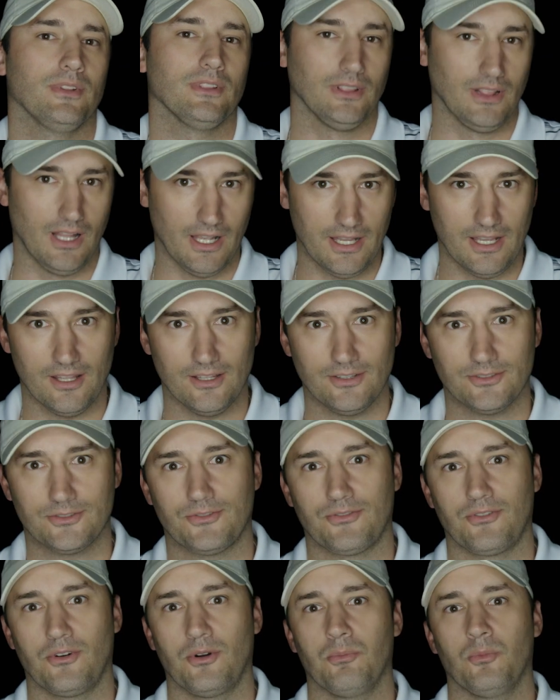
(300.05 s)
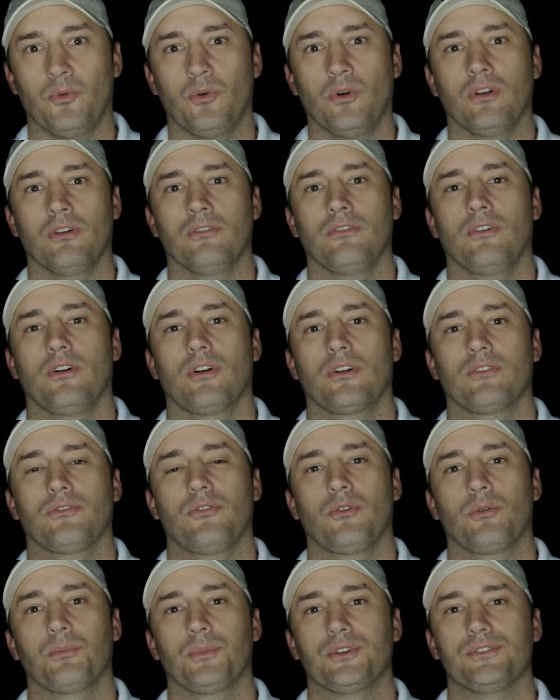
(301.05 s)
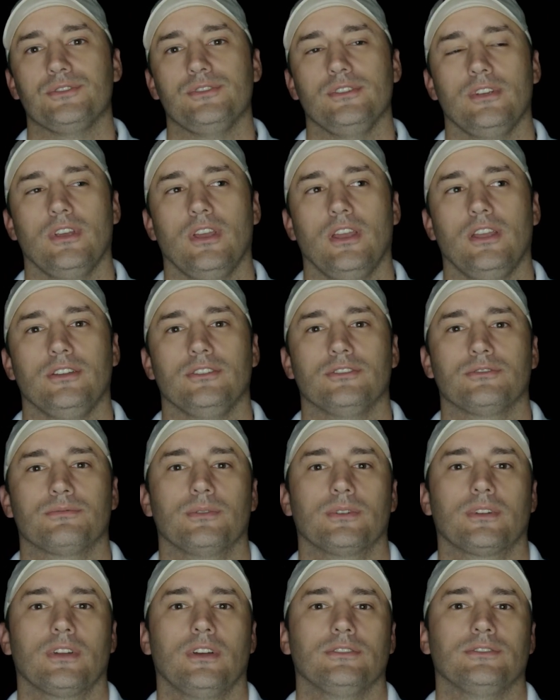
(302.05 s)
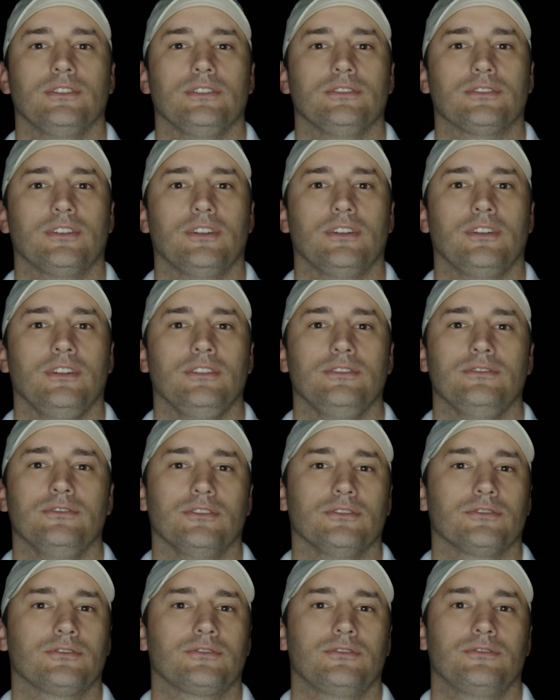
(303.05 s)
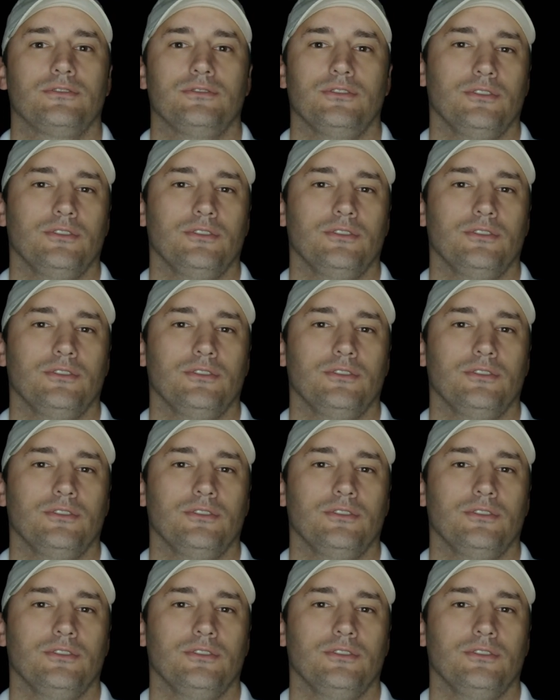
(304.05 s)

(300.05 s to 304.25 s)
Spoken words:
Lance from one of our former GAs because he said he just